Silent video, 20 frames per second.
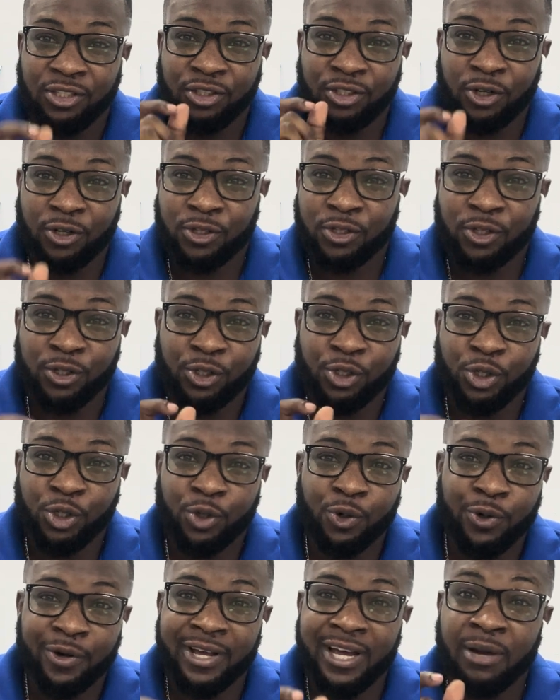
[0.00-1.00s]
Just to
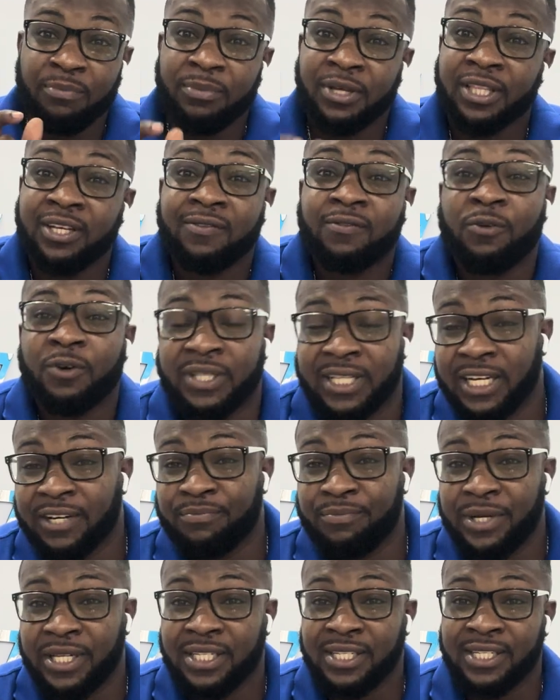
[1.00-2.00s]
show you a bit of what
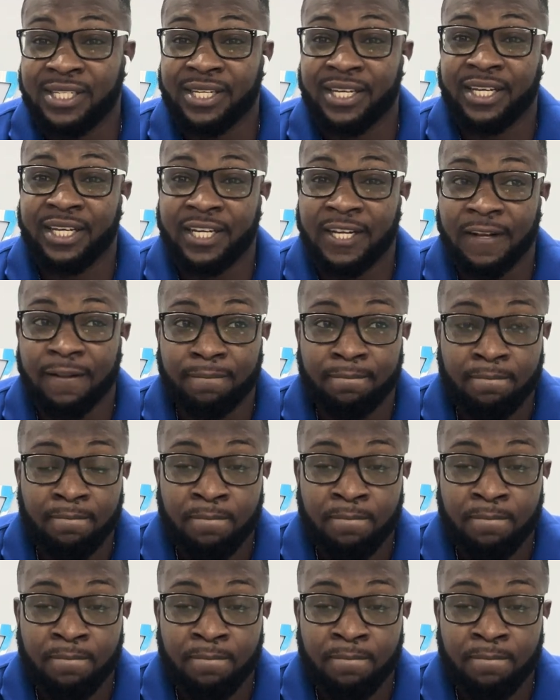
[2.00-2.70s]
I've been saying.